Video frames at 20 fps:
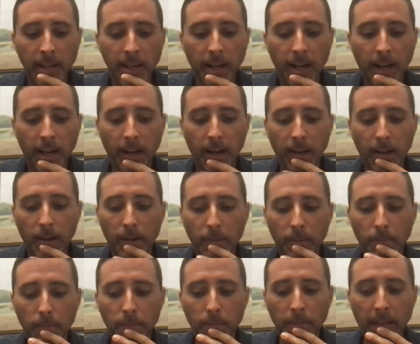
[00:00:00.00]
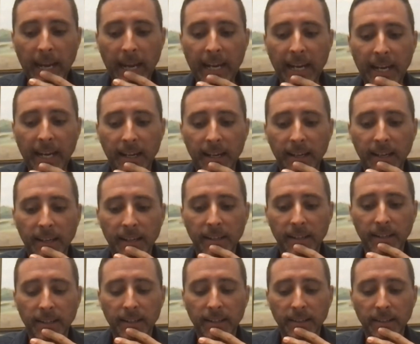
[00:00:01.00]

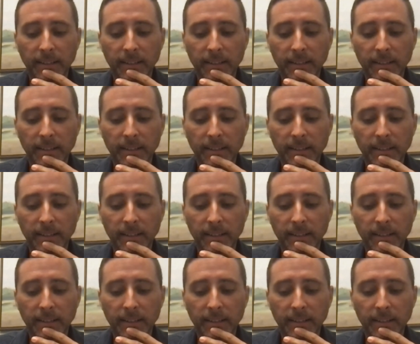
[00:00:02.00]
And